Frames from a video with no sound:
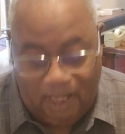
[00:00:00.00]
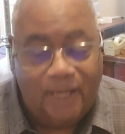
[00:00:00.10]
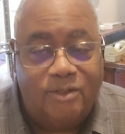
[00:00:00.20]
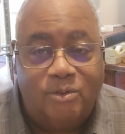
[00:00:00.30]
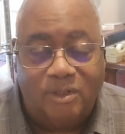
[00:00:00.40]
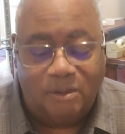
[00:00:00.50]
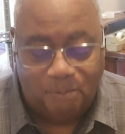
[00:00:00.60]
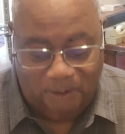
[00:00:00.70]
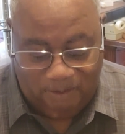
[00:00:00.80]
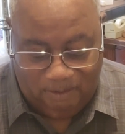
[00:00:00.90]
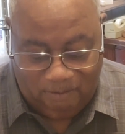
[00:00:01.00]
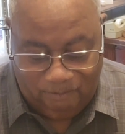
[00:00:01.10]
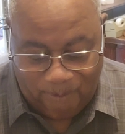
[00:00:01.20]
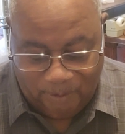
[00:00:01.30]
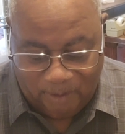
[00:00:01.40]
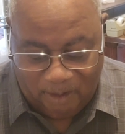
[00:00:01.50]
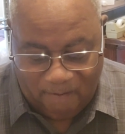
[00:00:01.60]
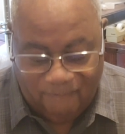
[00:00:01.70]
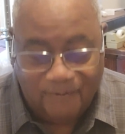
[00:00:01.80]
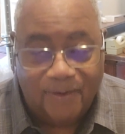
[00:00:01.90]
Adrian to be voted
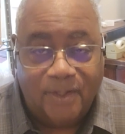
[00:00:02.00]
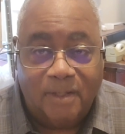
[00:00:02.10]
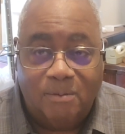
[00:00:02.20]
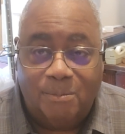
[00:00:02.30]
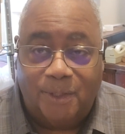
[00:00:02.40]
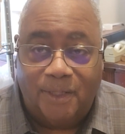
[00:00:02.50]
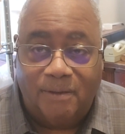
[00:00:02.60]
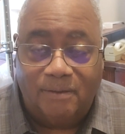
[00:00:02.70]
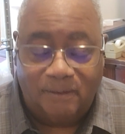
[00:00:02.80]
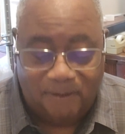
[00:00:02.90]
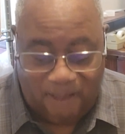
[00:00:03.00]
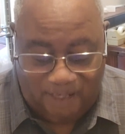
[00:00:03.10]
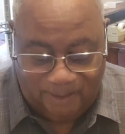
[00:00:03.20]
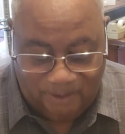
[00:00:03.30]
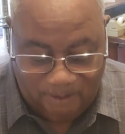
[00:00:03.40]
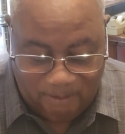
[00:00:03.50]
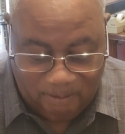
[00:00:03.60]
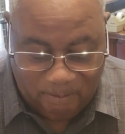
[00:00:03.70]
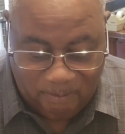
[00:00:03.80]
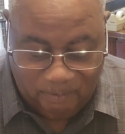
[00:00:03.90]
off, but I
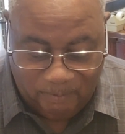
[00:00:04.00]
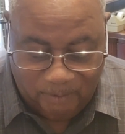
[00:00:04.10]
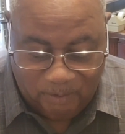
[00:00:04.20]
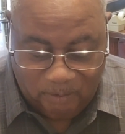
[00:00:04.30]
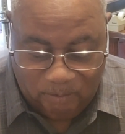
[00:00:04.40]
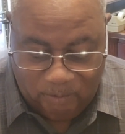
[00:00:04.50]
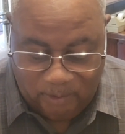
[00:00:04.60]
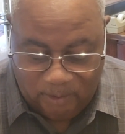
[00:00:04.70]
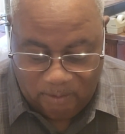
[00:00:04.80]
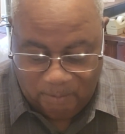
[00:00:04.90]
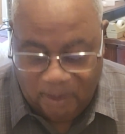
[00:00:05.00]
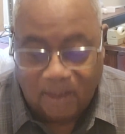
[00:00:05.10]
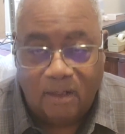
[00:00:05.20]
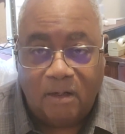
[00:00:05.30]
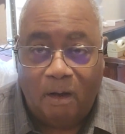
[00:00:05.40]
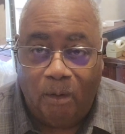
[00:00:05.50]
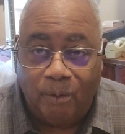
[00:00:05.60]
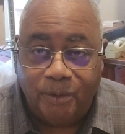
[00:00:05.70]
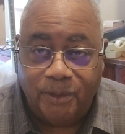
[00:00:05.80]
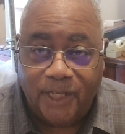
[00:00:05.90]
know Will, being an
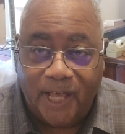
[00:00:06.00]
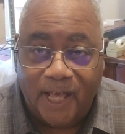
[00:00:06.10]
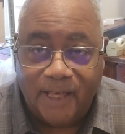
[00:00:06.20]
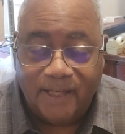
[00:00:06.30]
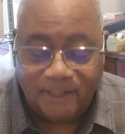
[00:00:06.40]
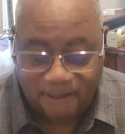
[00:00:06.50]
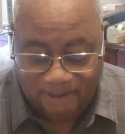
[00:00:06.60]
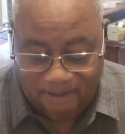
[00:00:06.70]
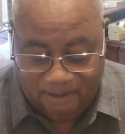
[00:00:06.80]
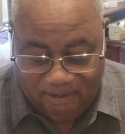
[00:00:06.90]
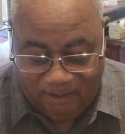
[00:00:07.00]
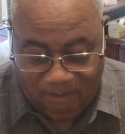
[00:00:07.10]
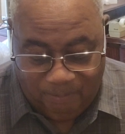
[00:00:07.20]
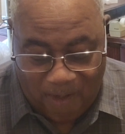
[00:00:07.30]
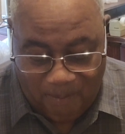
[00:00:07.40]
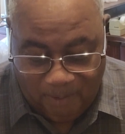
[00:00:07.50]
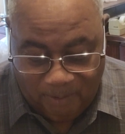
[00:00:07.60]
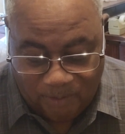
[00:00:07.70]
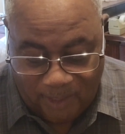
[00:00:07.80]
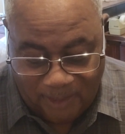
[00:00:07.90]
older guy, they're probably
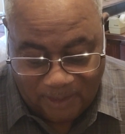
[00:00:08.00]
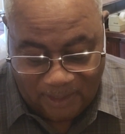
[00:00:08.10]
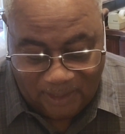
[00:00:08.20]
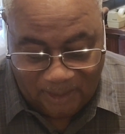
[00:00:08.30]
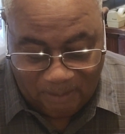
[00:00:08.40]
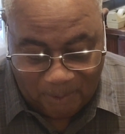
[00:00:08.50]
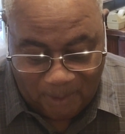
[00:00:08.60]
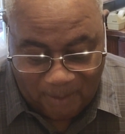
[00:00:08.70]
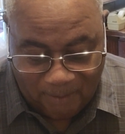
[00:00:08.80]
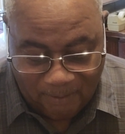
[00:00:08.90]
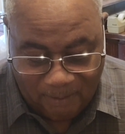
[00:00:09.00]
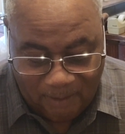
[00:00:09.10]
going to try to take him out.